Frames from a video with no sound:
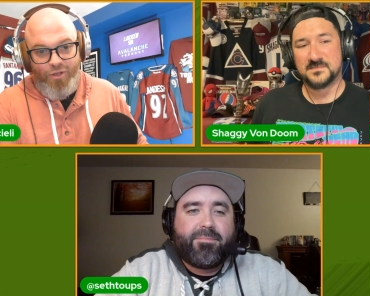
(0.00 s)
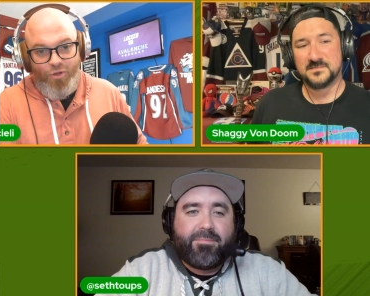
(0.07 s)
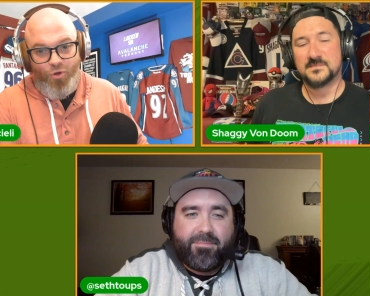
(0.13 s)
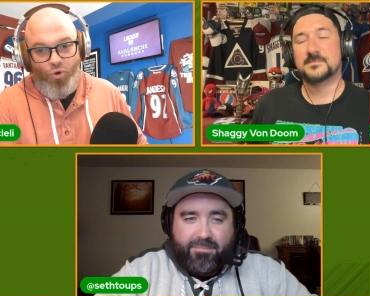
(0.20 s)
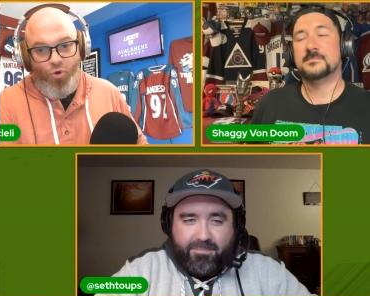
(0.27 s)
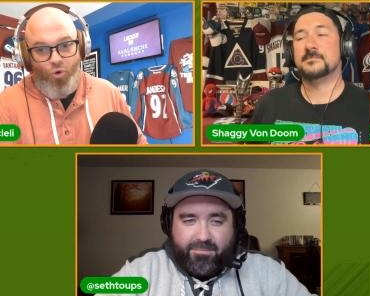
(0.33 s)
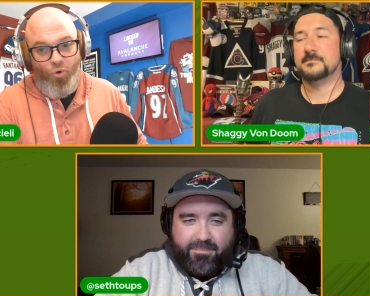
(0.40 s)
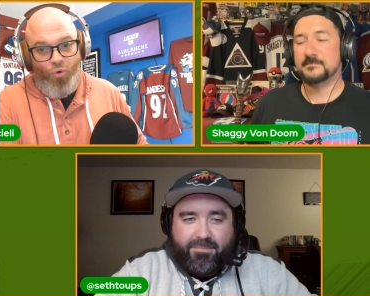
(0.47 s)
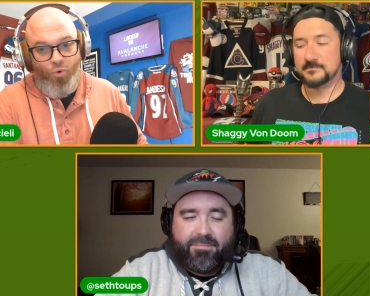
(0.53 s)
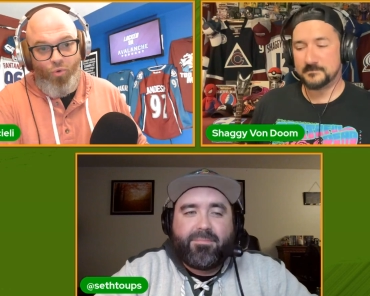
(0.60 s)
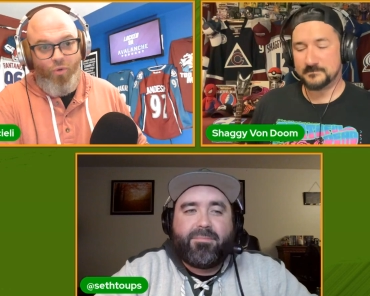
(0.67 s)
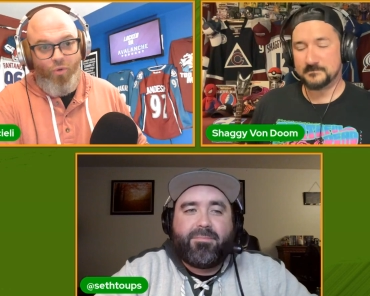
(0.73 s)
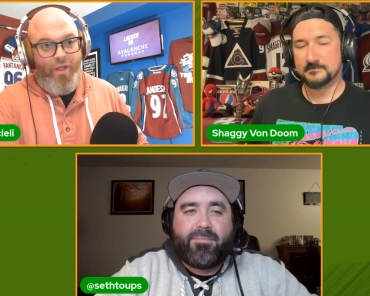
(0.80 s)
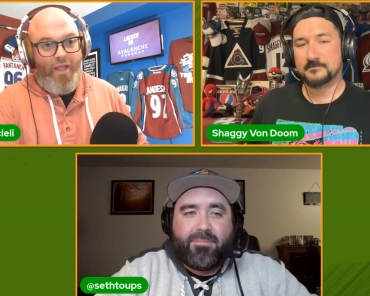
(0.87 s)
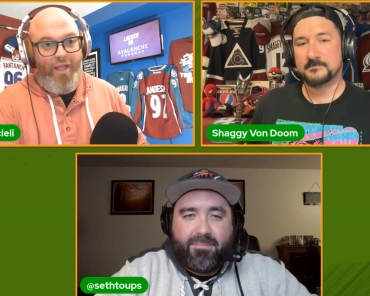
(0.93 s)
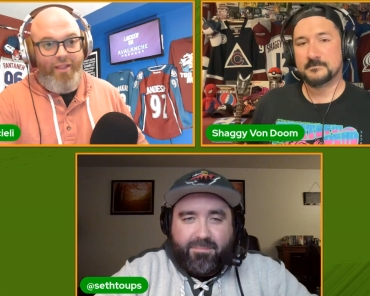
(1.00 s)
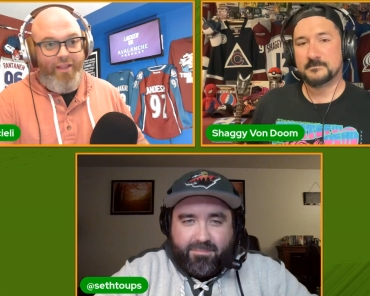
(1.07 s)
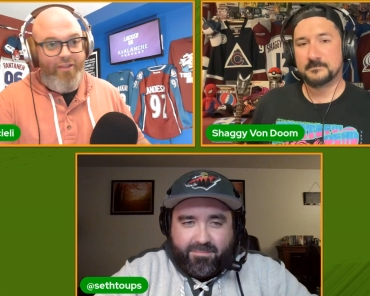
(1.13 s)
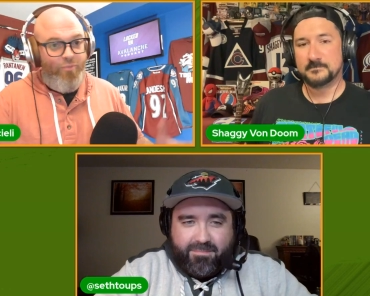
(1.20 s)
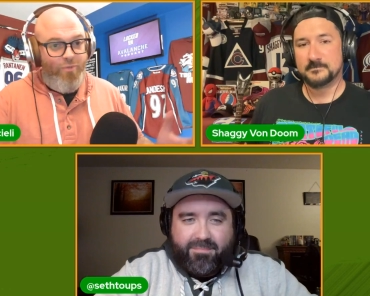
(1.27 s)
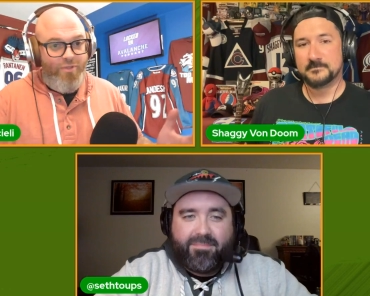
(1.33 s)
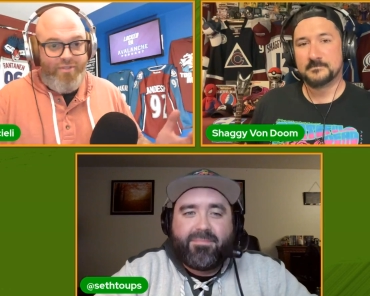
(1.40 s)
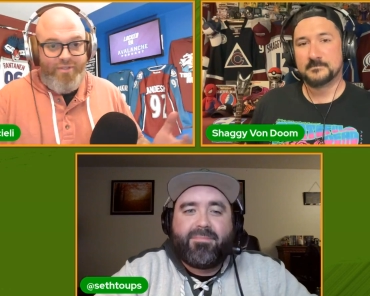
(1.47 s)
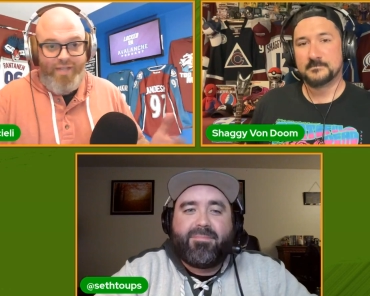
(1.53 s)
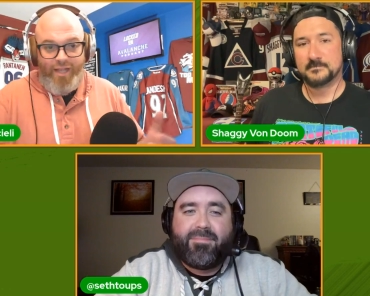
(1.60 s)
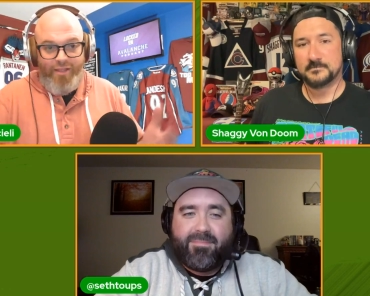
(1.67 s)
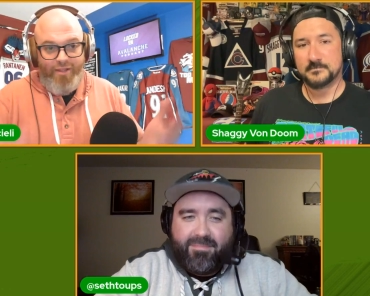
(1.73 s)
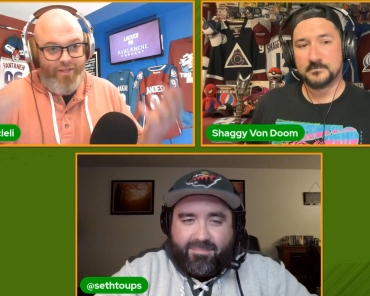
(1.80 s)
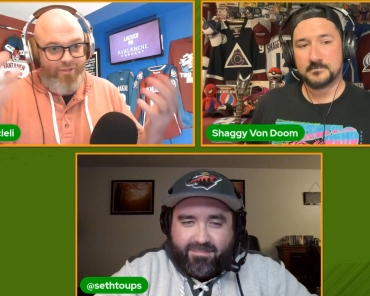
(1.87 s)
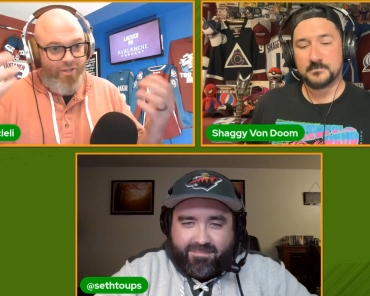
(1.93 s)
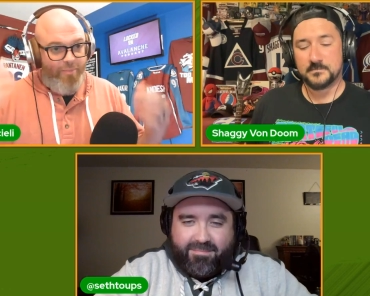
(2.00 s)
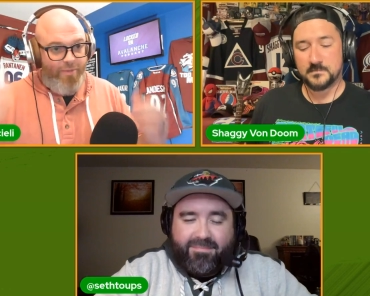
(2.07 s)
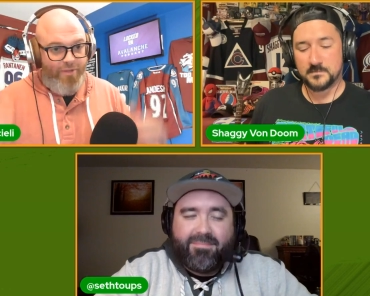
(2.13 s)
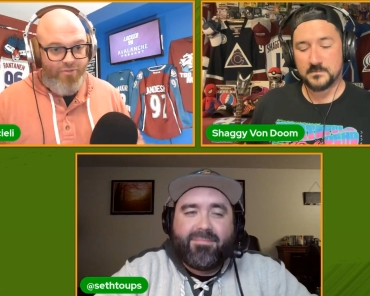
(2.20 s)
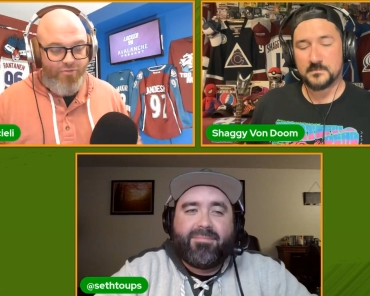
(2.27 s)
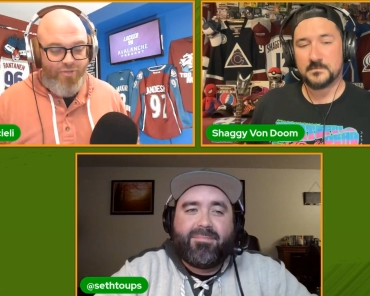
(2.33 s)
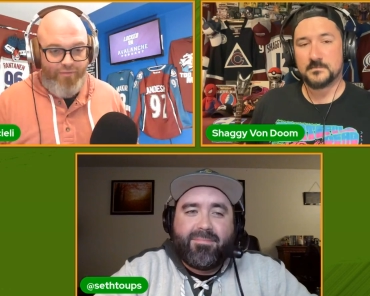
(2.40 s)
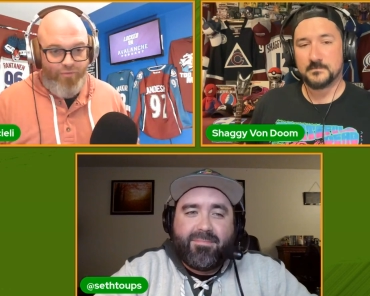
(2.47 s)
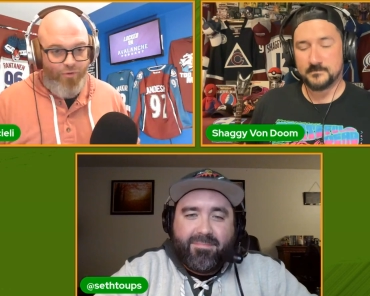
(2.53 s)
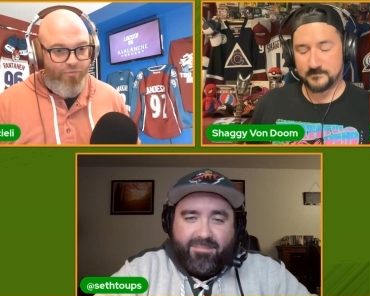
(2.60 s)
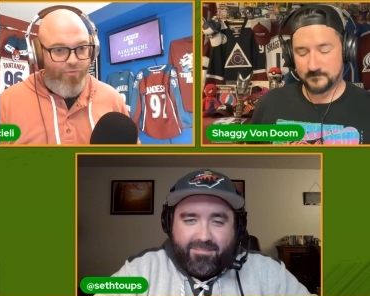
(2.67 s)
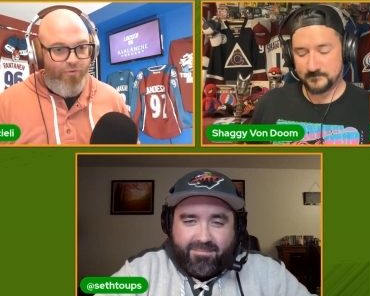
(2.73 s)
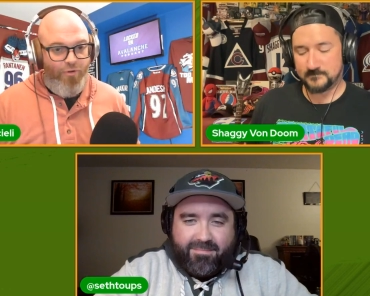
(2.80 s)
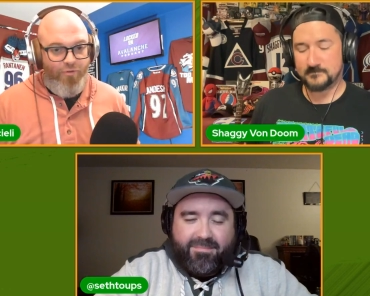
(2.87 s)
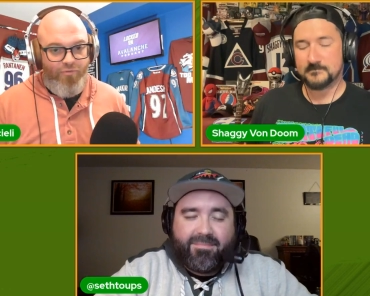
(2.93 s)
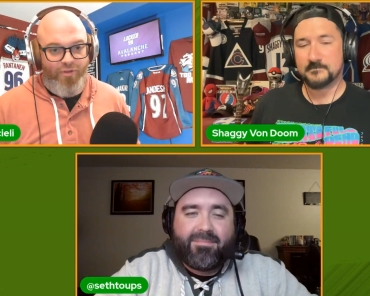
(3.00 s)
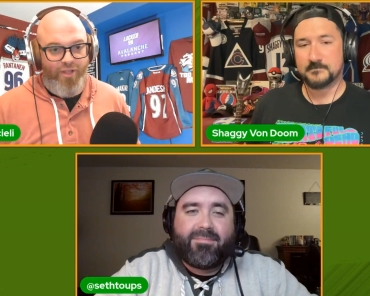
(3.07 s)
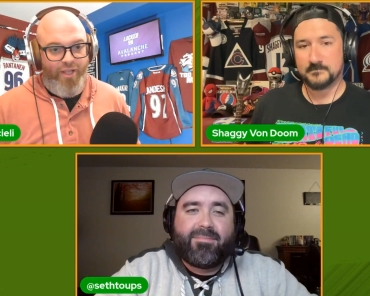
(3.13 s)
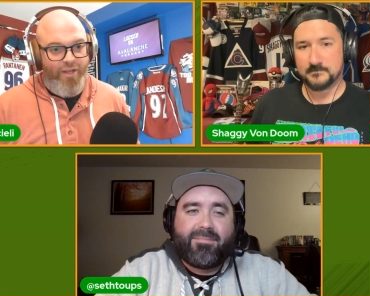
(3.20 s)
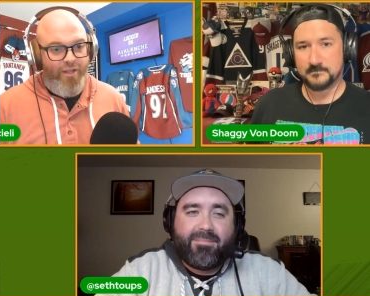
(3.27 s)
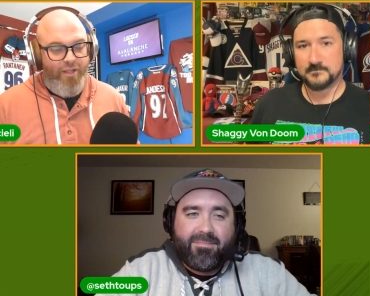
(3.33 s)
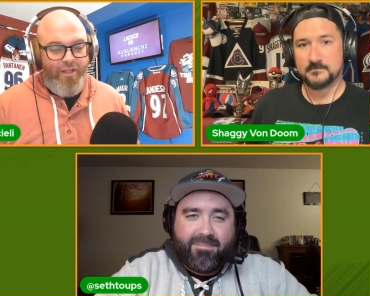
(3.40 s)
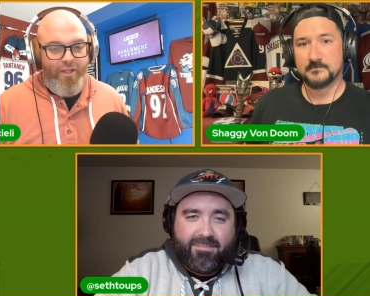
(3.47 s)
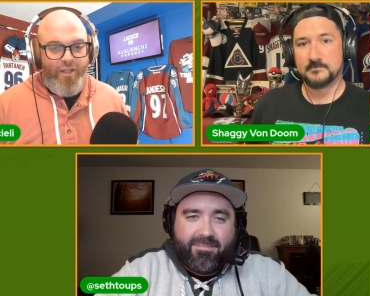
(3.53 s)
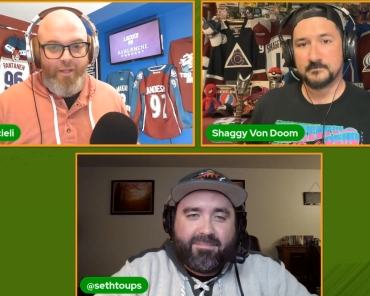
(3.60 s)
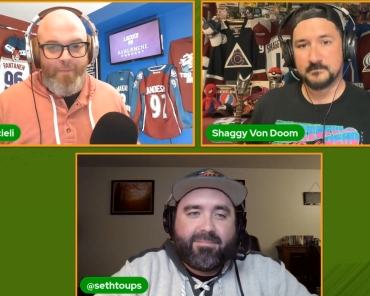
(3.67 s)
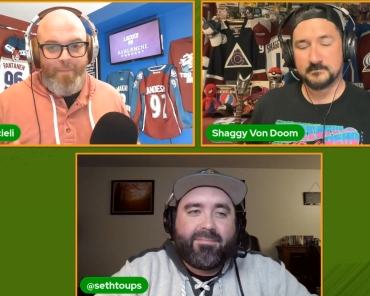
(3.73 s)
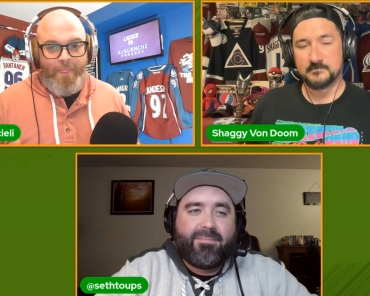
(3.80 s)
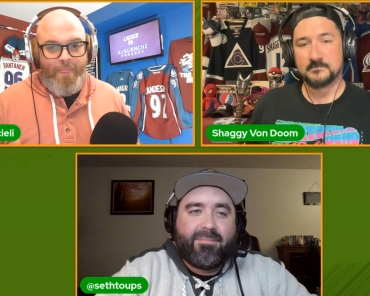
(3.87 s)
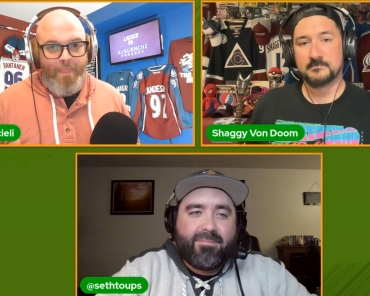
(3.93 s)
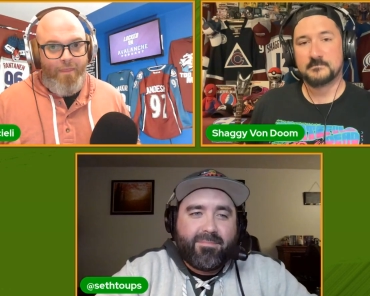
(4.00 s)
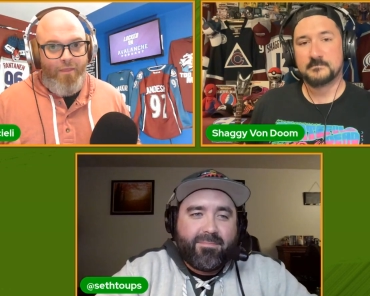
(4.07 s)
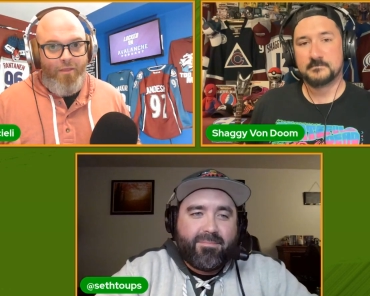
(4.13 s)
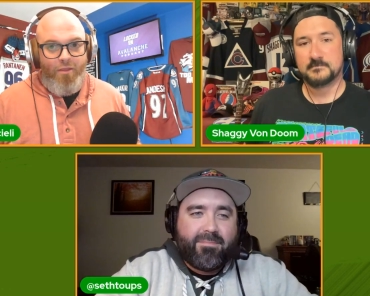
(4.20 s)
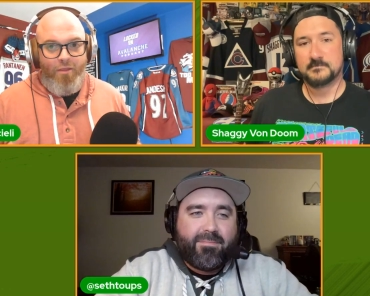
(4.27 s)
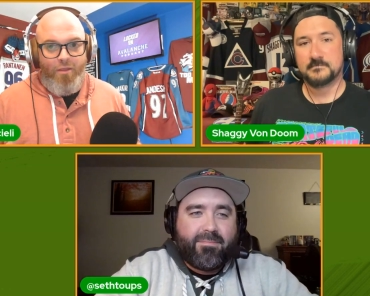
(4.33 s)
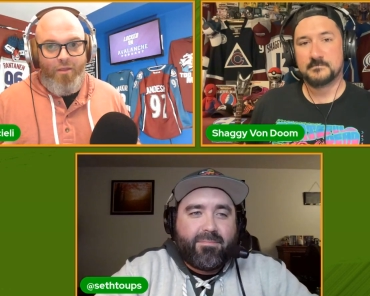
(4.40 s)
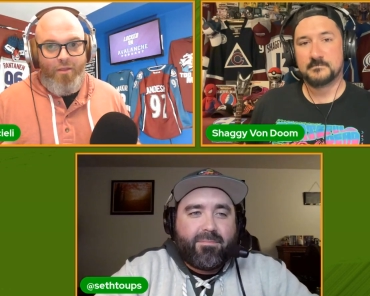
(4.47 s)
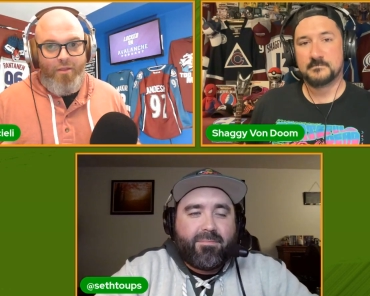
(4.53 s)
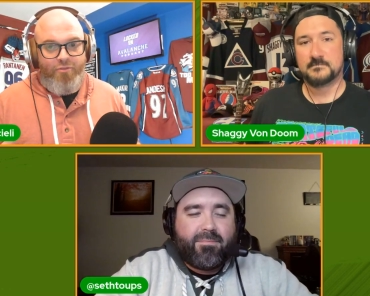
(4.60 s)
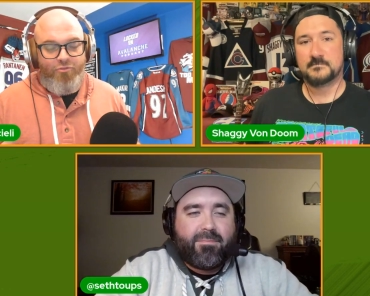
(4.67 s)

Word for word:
Speaker 1: who, and this was Kyle and I talked about this draft over and over again. This